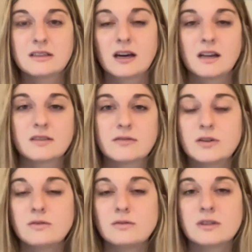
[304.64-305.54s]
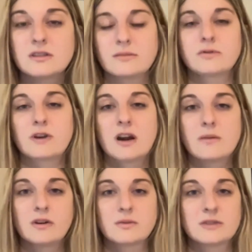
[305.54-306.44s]
he got views and
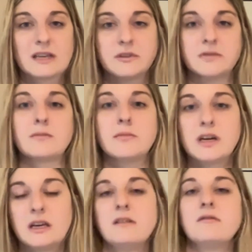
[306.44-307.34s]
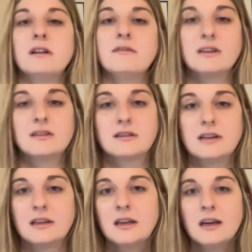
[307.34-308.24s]
subscribers, was able to make money, he reinvested
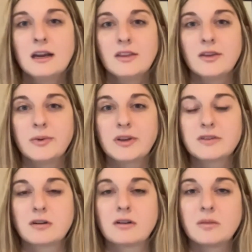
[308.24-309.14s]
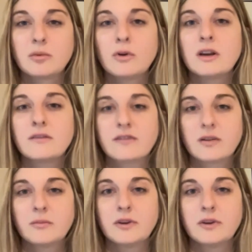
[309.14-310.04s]
it. The big turning point
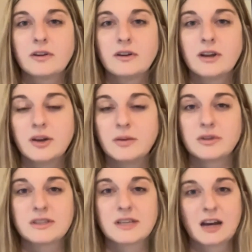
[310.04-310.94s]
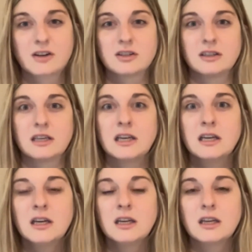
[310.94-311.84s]
from him was actually,
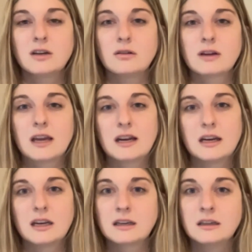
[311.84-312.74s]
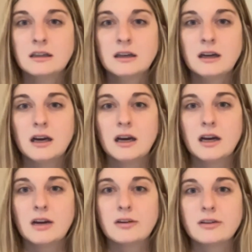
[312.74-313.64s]
you know, getting
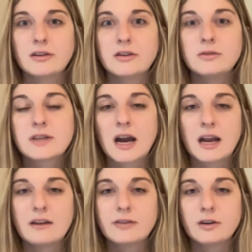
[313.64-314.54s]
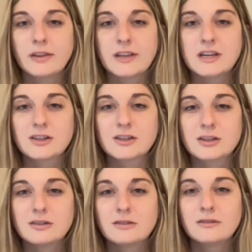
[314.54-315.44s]
uh, a used iPhone that he could
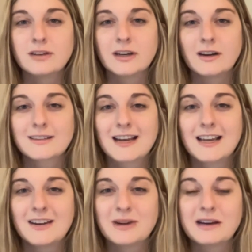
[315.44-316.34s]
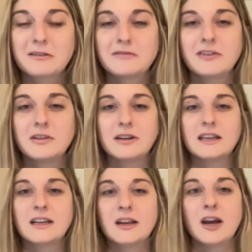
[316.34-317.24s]
shoot video on because it had a microphone
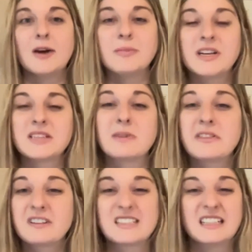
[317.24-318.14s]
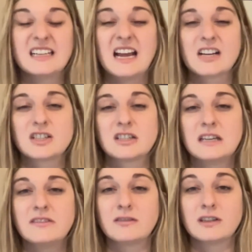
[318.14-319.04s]
in it. Um, but his mother didn't actually
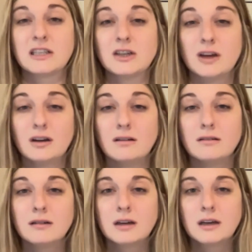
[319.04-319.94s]
even really know